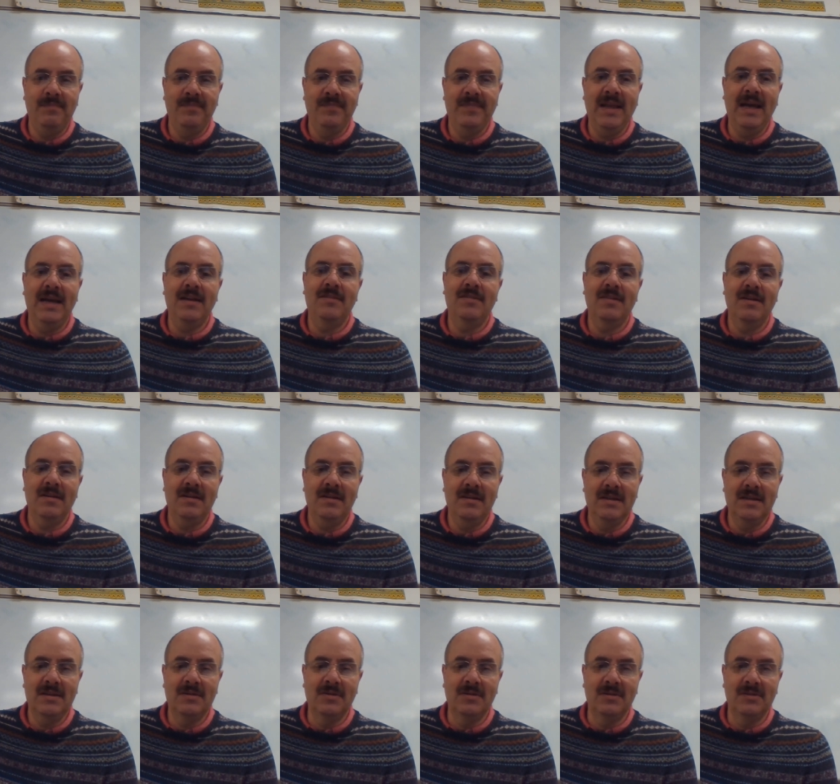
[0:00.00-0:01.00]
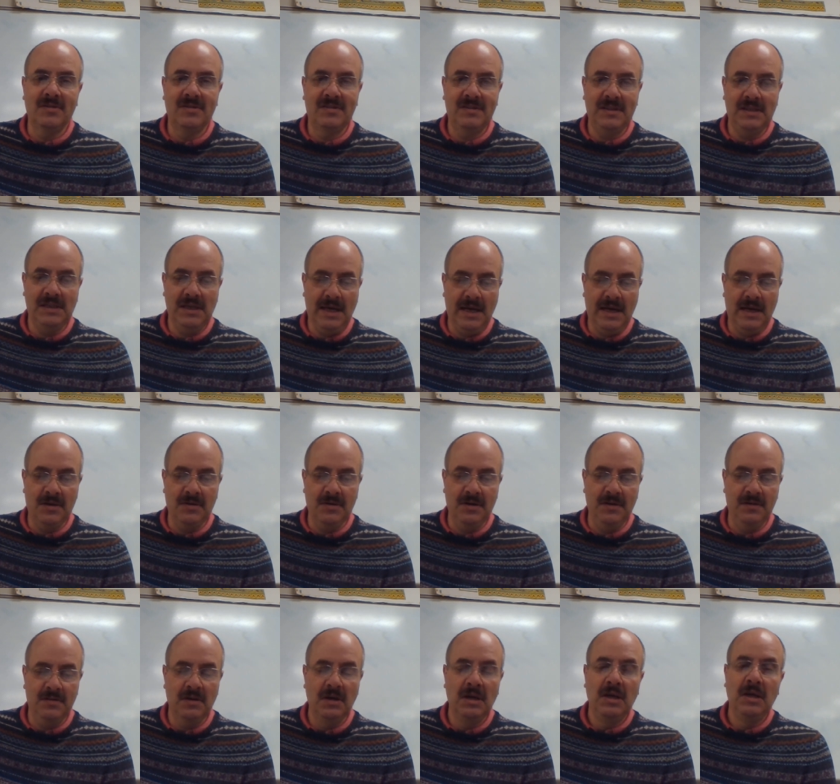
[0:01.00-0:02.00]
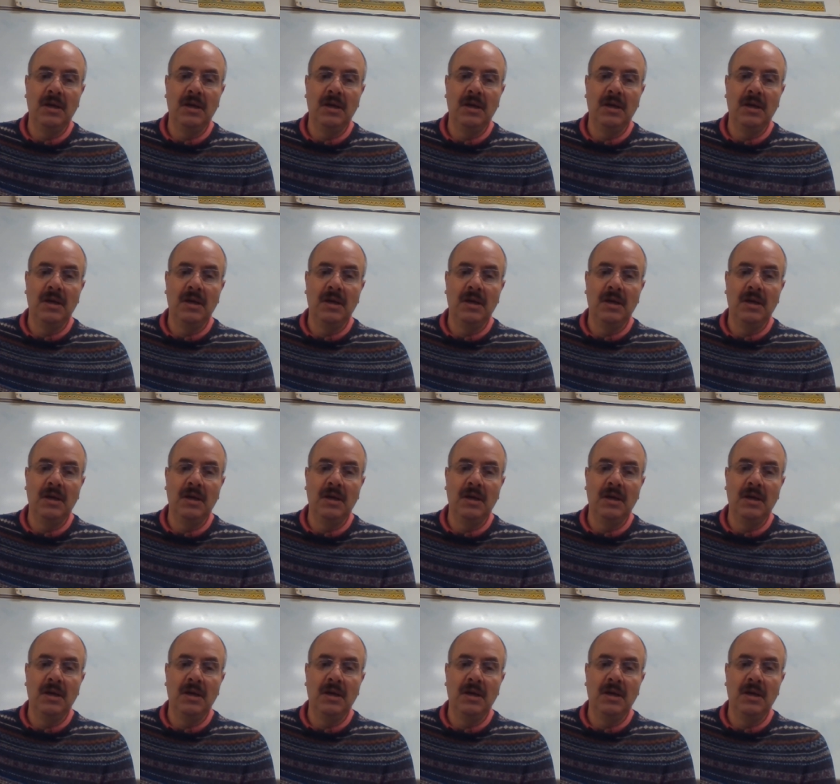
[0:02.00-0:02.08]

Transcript: that's little c calories.